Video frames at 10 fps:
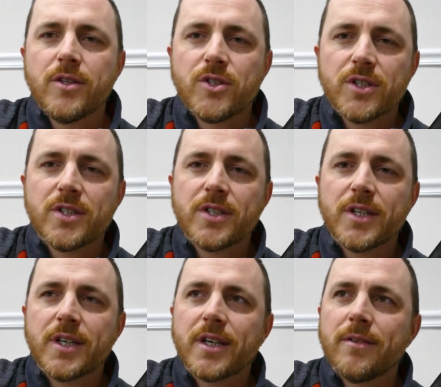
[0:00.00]
just
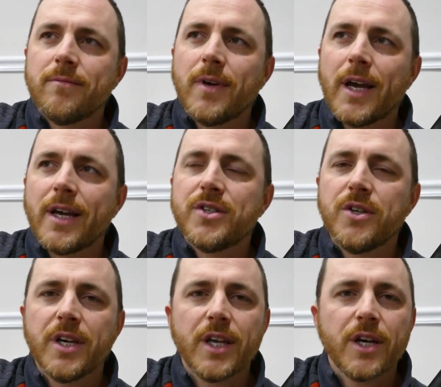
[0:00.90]
I guess you
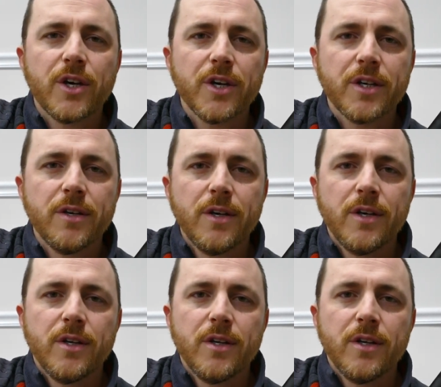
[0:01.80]
can get a good